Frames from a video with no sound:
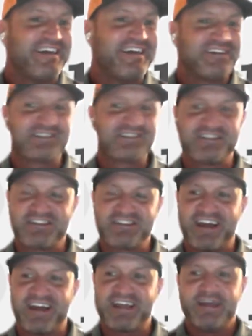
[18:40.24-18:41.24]
so it's
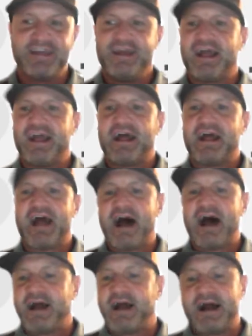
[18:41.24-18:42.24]
like,
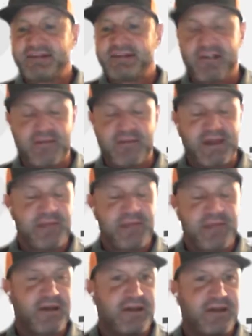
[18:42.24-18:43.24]
I tell them
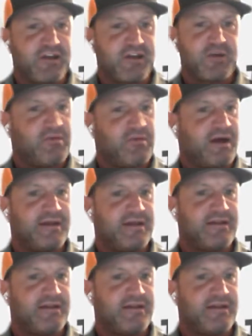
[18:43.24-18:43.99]
anybody can go play